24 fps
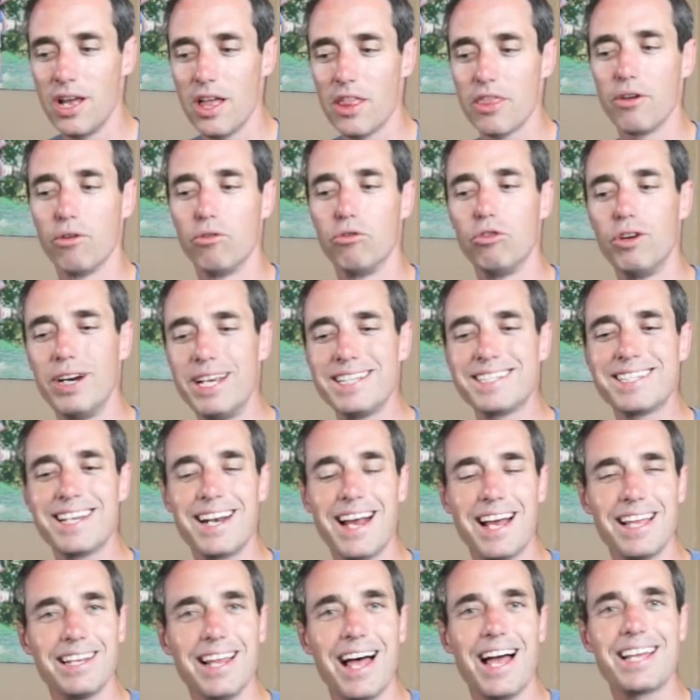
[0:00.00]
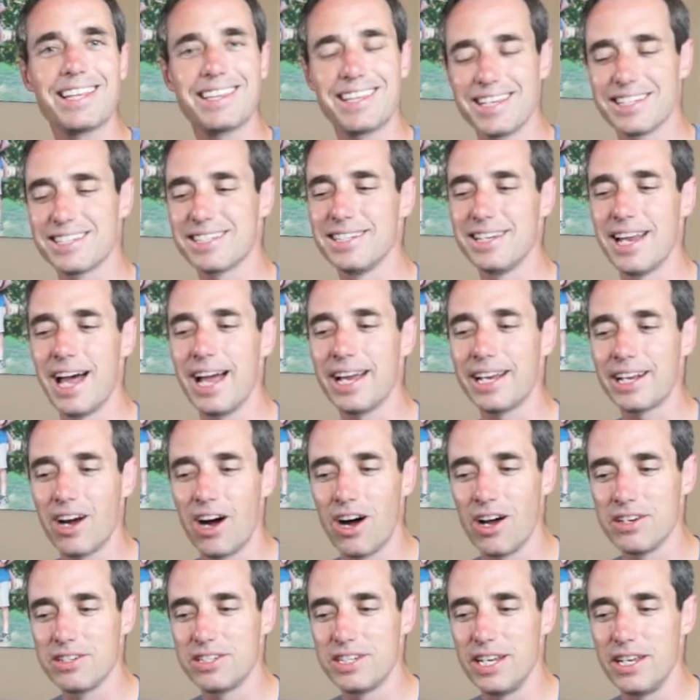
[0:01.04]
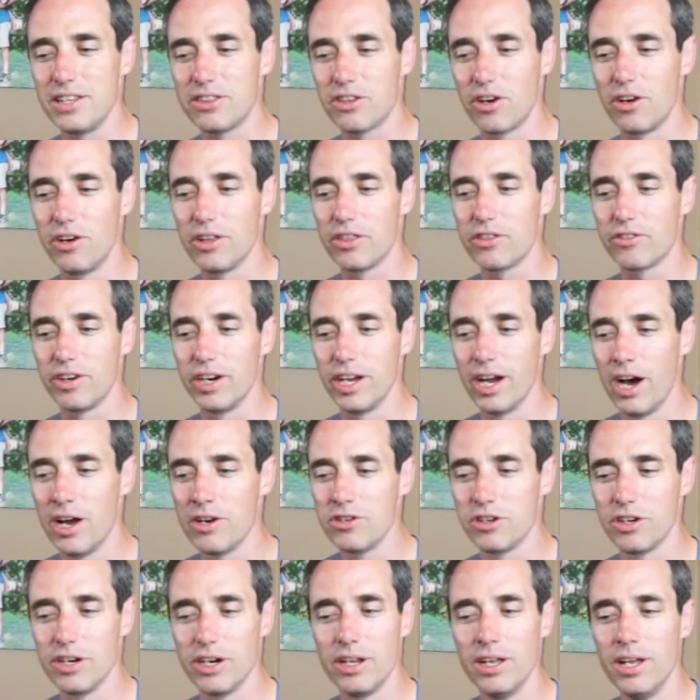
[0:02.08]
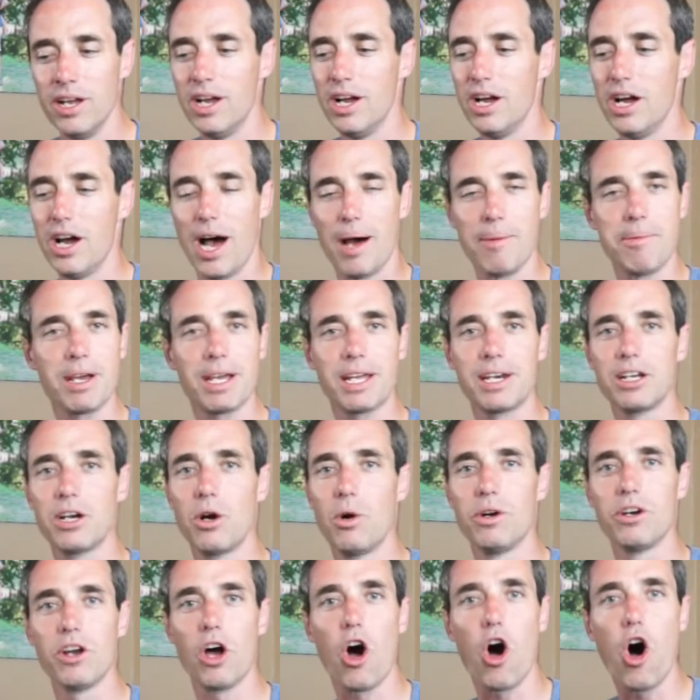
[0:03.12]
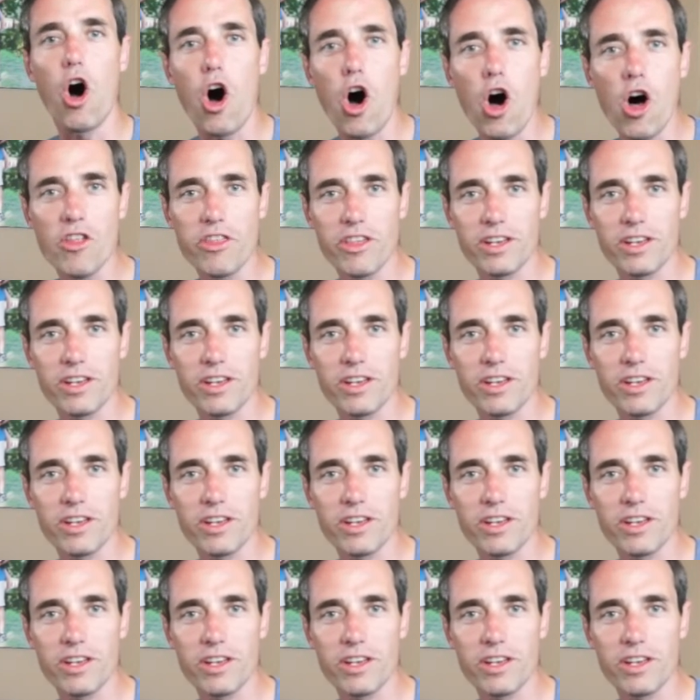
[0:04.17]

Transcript: The reason I like this Nikon D3300, I'm not going to go into all the